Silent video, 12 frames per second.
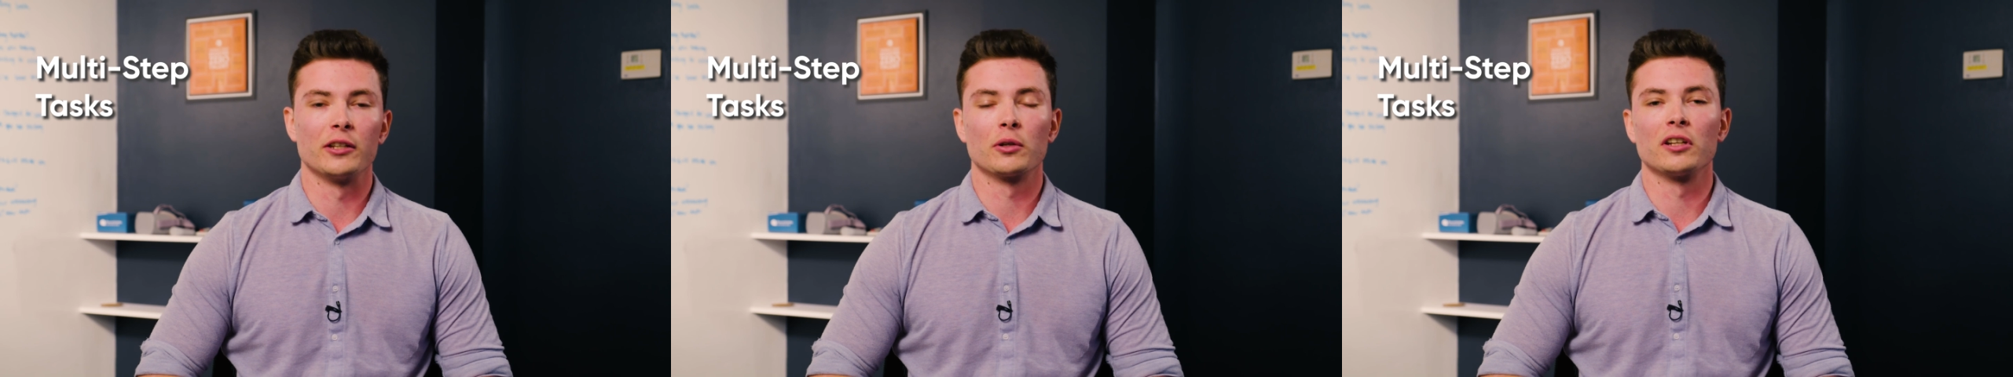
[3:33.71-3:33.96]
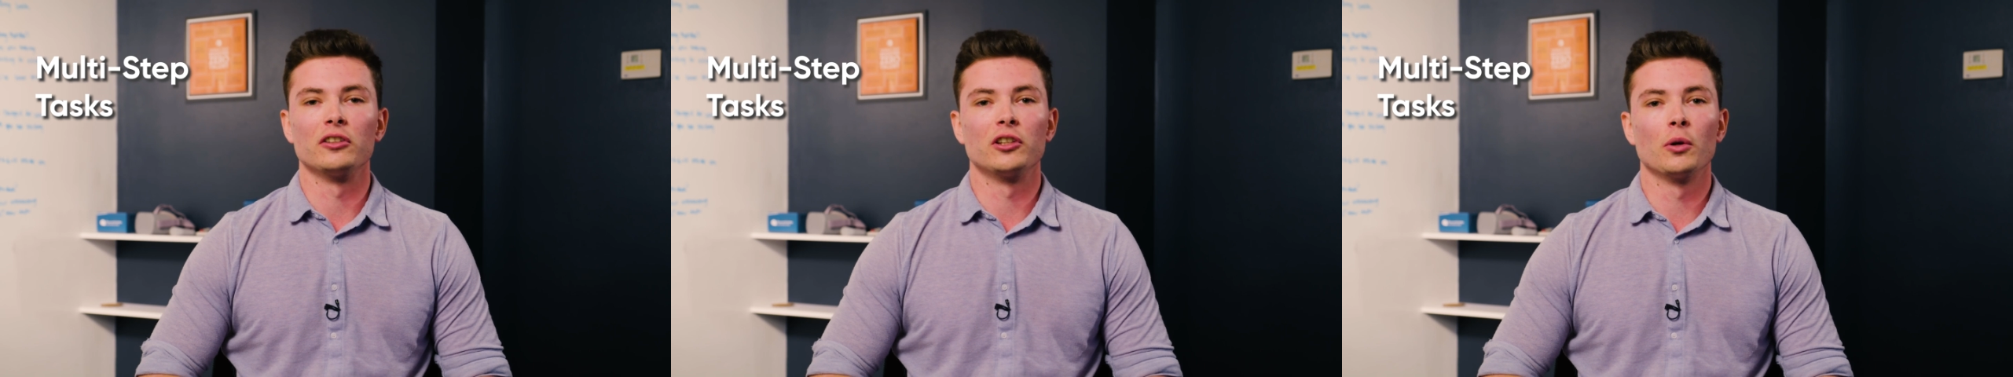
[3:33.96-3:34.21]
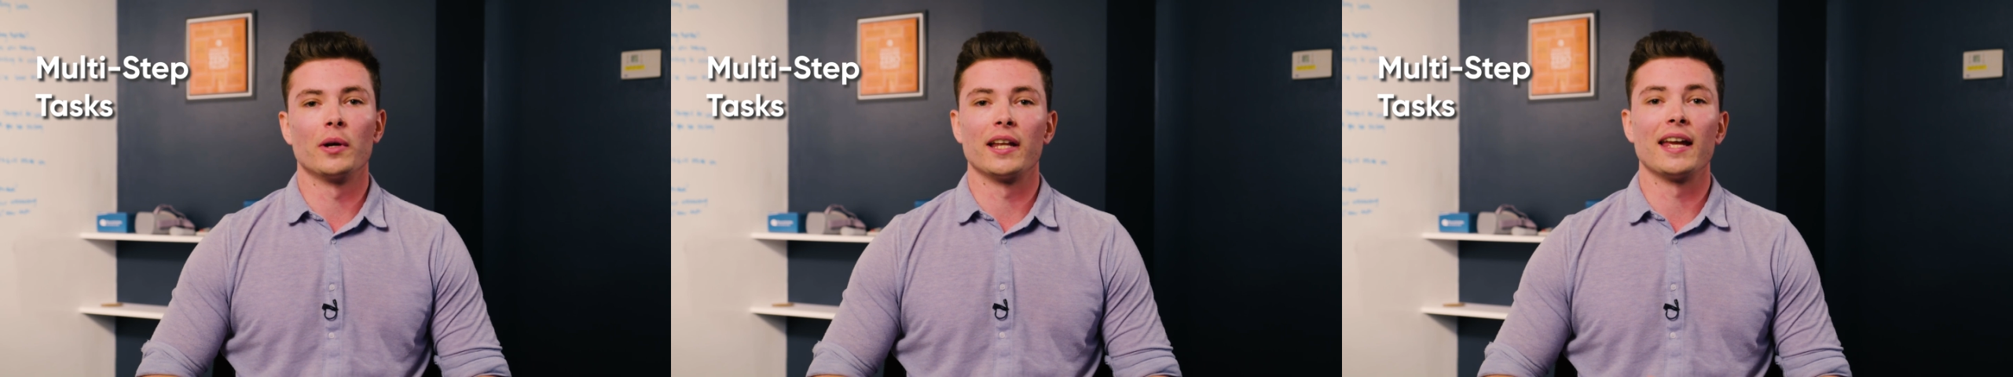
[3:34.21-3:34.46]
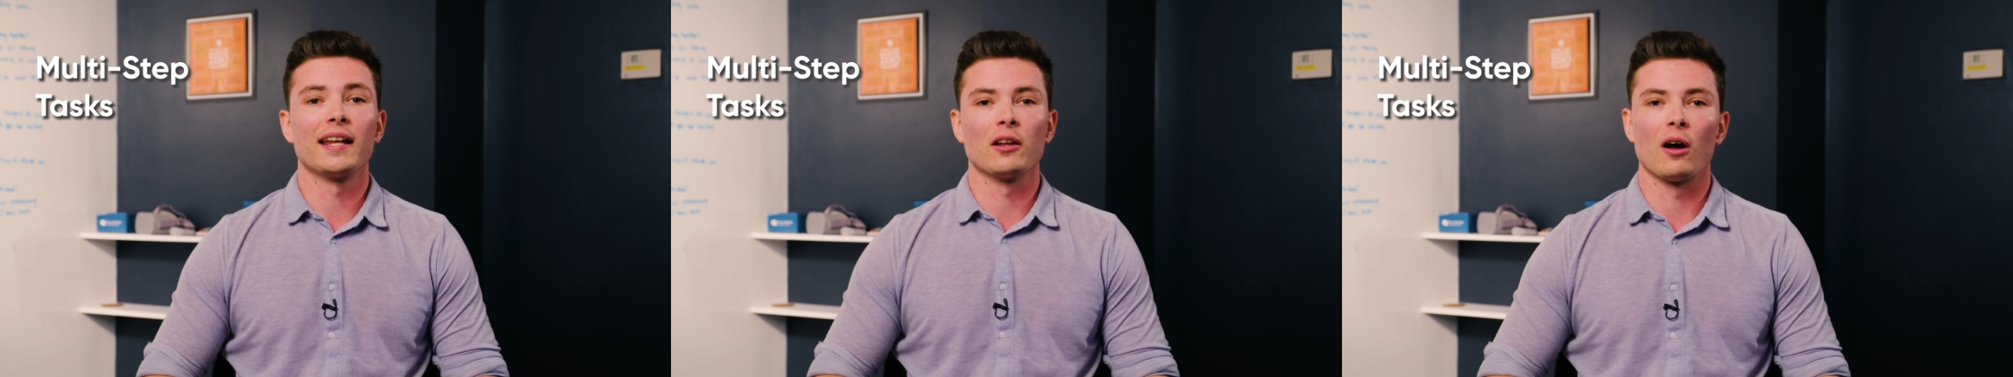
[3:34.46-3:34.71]
and you can do
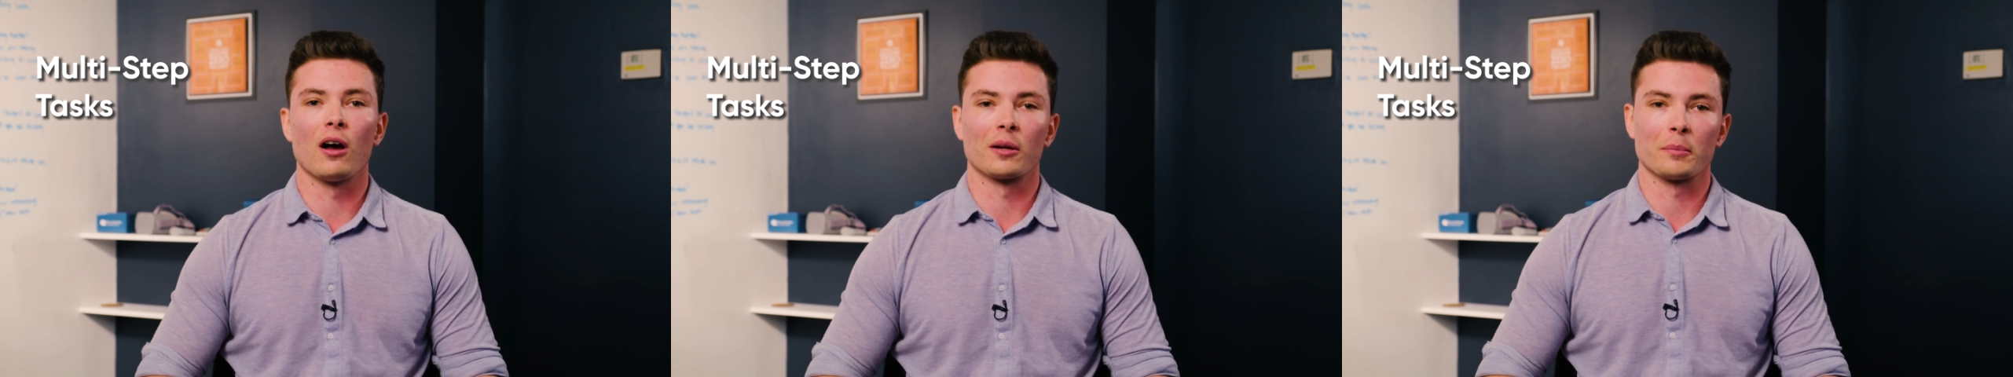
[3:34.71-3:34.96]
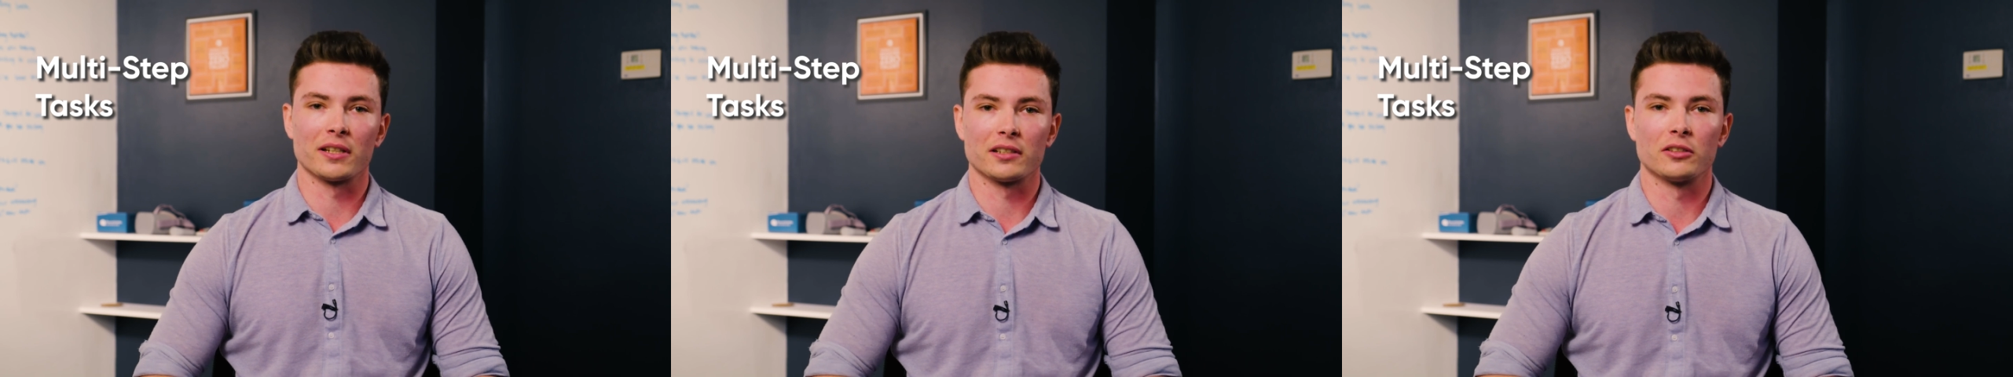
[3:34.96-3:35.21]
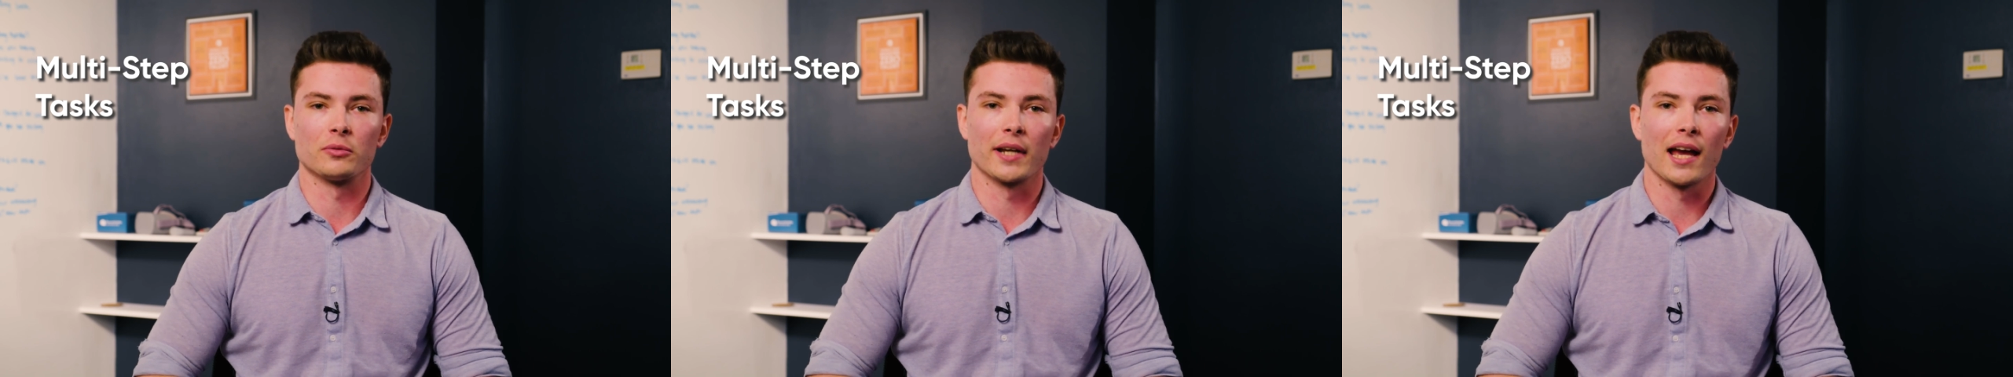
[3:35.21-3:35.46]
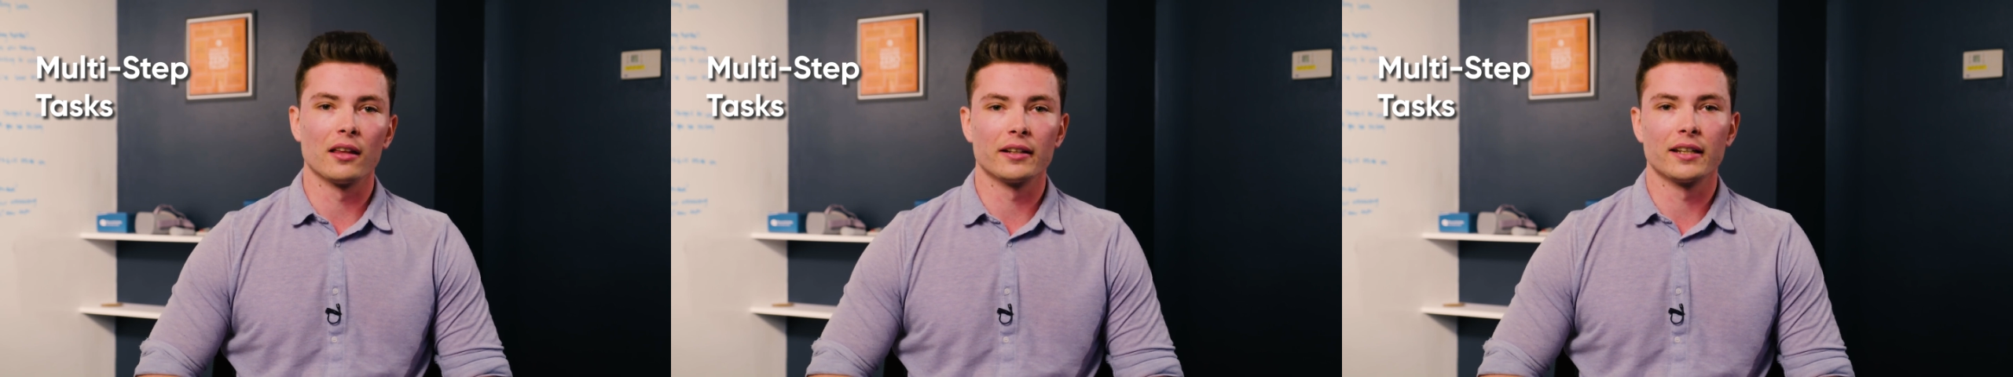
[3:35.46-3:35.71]
it in augmented
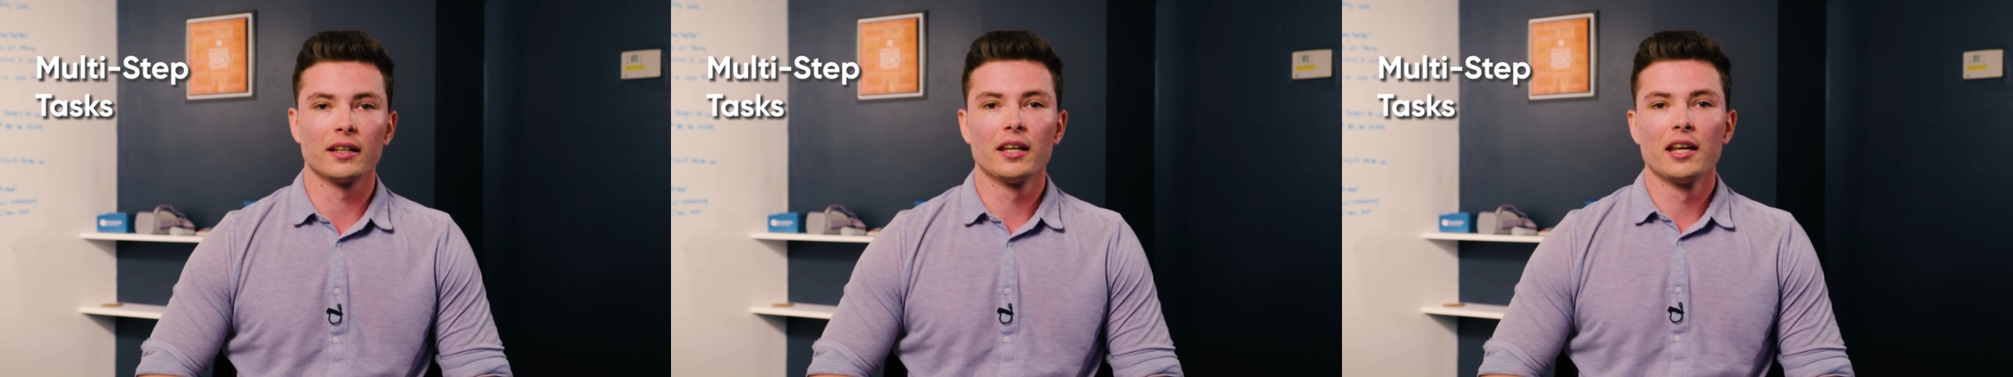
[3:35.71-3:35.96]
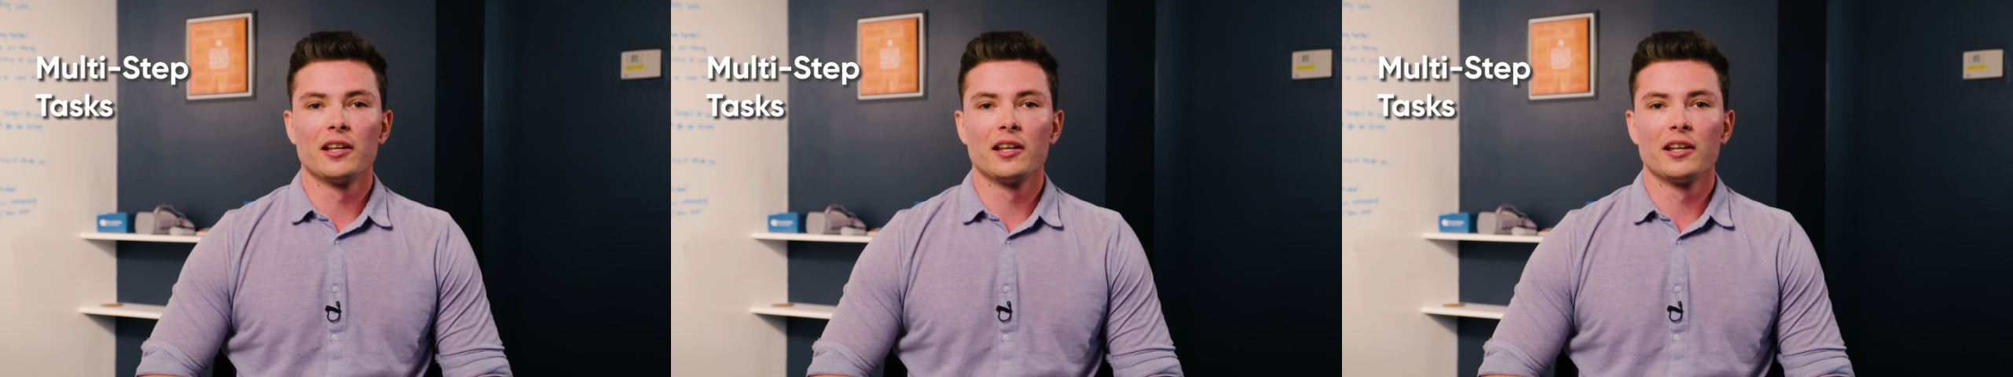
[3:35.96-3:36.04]
reality.